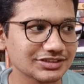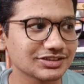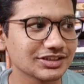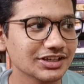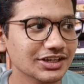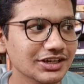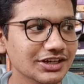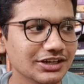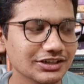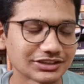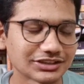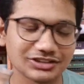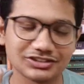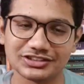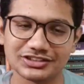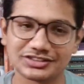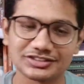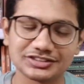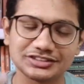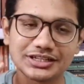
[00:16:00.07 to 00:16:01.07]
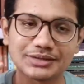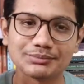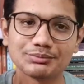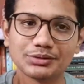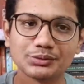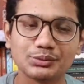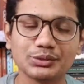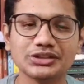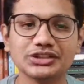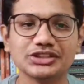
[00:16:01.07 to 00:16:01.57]
she has done between these two
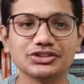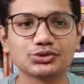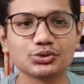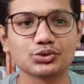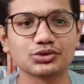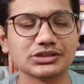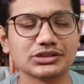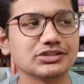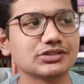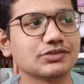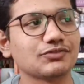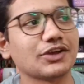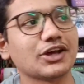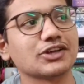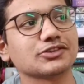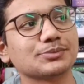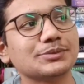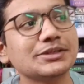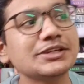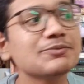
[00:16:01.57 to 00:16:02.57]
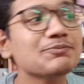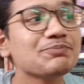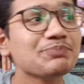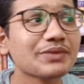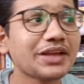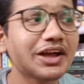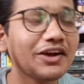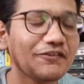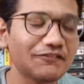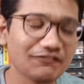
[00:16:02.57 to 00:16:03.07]
series, if you ask me.
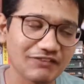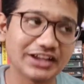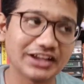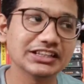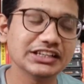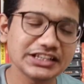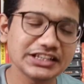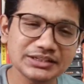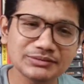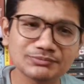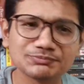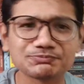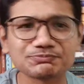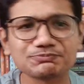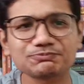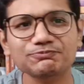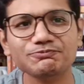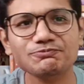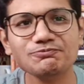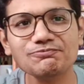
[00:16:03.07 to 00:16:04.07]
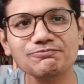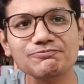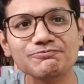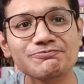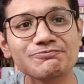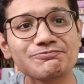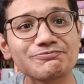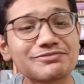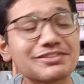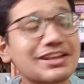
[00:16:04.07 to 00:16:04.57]
Finally,
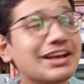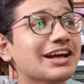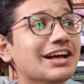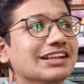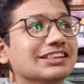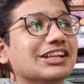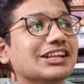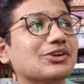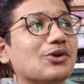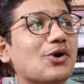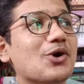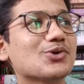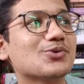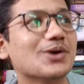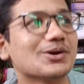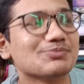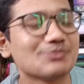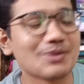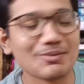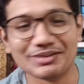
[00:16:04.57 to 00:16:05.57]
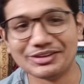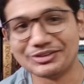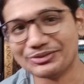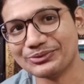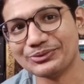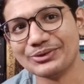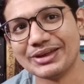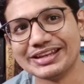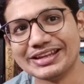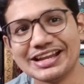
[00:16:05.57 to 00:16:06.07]
that awkward moment when
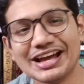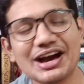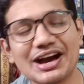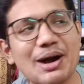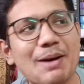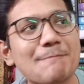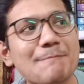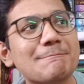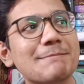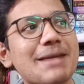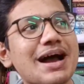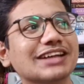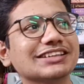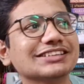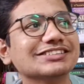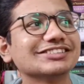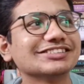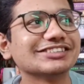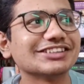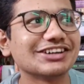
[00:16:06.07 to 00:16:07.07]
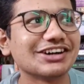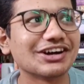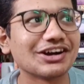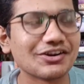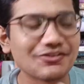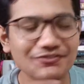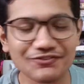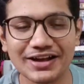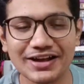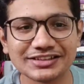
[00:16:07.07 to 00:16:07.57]
Magnus finds
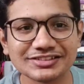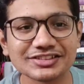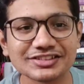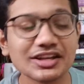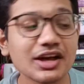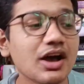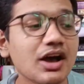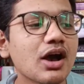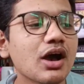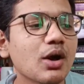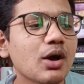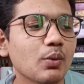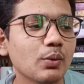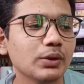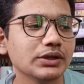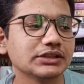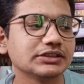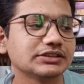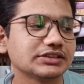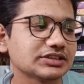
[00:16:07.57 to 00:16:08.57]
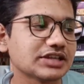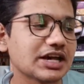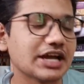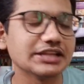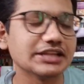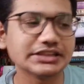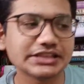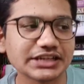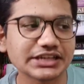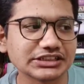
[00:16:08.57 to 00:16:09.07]
Will and Tessa in the
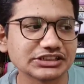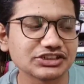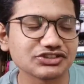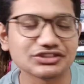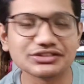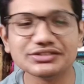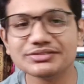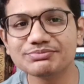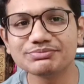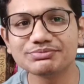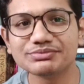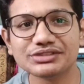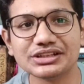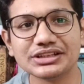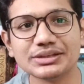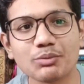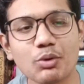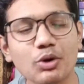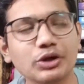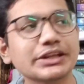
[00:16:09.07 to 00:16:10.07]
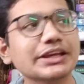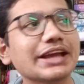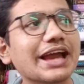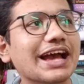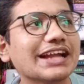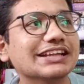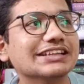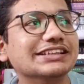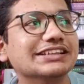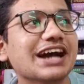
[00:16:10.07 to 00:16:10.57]
condition in the morning, and he asks
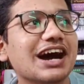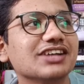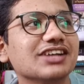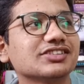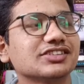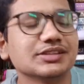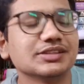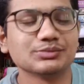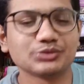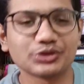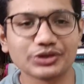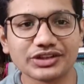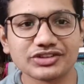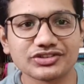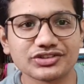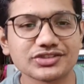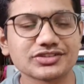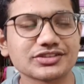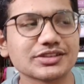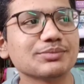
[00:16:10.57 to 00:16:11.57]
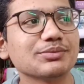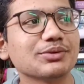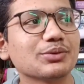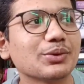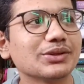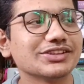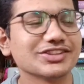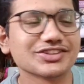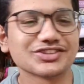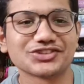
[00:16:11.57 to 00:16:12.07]
them to get dressed up. Well, this is
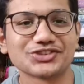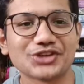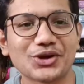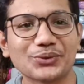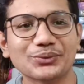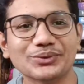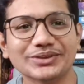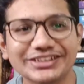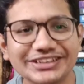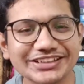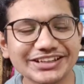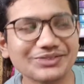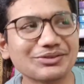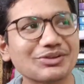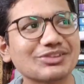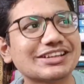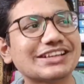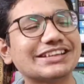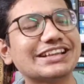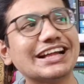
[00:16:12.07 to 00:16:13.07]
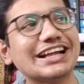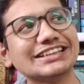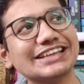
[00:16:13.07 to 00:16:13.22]
awkward. It was like that, and